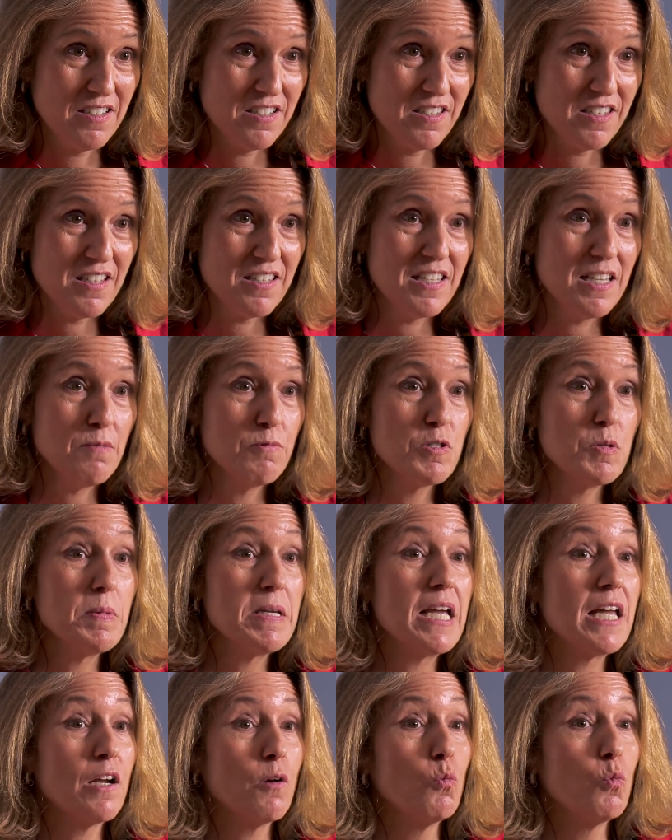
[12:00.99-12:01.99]
because it seems to be
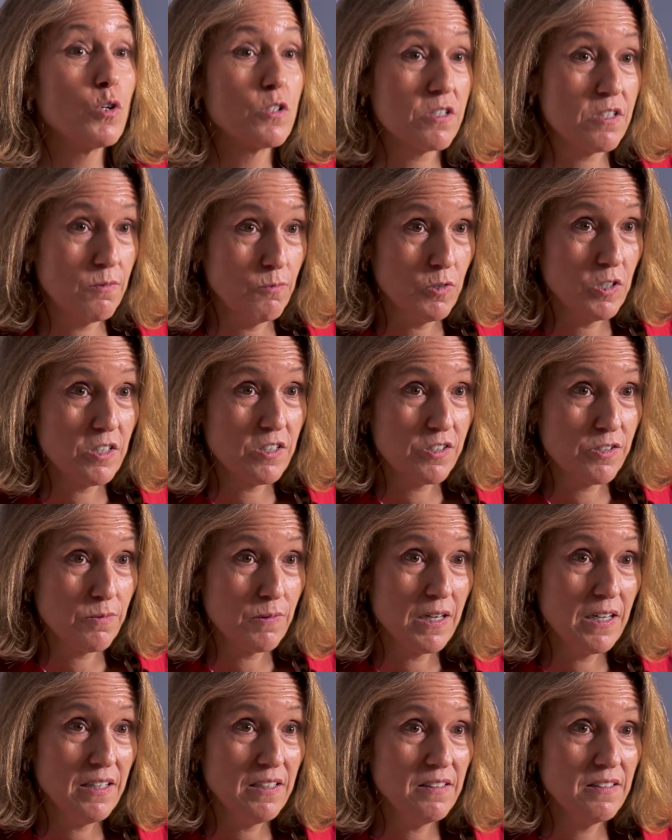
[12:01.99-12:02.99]
getting worse and worse,
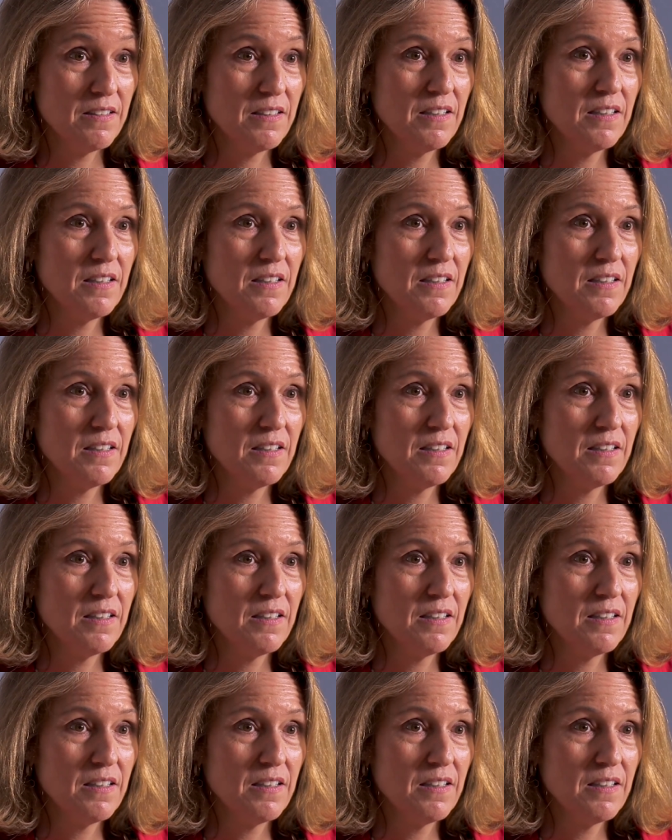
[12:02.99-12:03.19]
right?